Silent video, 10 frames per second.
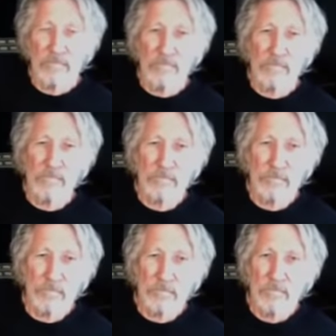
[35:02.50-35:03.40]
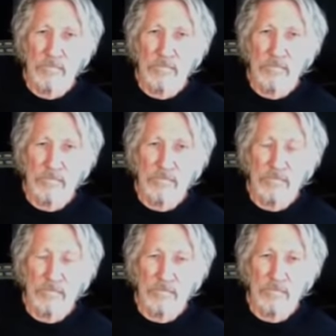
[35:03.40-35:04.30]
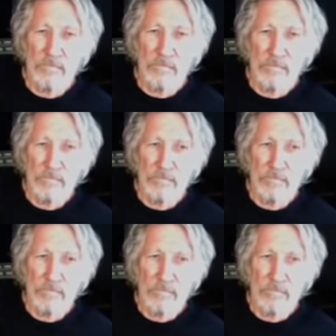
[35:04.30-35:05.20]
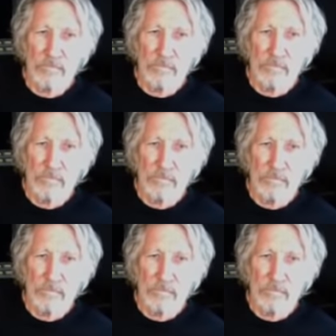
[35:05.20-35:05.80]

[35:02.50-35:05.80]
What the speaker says: (silent)